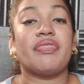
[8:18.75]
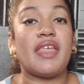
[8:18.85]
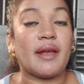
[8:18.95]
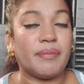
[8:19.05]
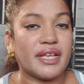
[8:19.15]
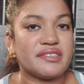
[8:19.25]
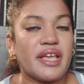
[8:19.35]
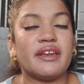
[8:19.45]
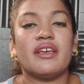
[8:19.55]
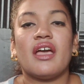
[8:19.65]
that being
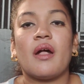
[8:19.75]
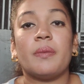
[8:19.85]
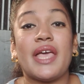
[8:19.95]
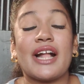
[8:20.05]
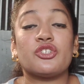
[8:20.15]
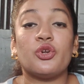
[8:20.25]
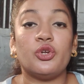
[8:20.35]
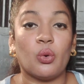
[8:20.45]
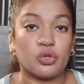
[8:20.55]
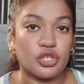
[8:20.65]
said the actual
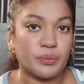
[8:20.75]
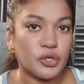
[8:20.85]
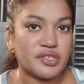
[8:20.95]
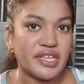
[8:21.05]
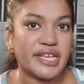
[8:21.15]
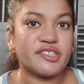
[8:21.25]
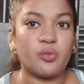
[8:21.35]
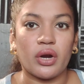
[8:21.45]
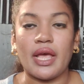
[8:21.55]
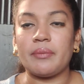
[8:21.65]
lotion per se is
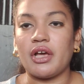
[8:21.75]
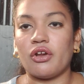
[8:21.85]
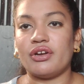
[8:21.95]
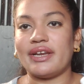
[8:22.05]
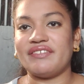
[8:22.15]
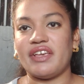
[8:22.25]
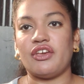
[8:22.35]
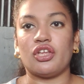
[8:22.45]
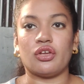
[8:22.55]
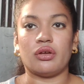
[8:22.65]
what I'm currently
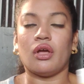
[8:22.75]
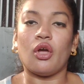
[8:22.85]
wearing